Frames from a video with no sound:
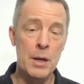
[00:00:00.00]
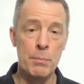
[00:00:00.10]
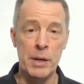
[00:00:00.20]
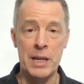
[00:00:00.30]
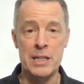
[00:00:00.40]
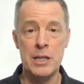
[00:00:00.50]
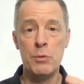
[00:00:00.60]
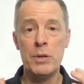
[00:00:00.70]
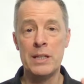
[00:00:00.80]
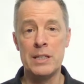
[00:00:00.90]
but
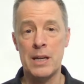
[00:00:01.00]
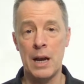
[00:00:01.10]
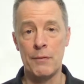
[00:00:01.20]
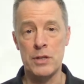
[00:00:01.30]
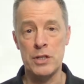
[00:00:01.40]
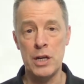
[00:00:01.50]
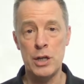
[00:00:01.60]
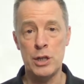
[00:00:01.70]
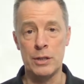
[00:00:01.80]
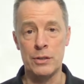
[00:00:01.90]
continuing these
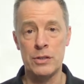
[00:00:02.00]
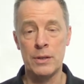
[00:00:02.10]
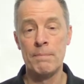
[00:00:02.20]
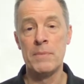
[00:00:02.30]
conversations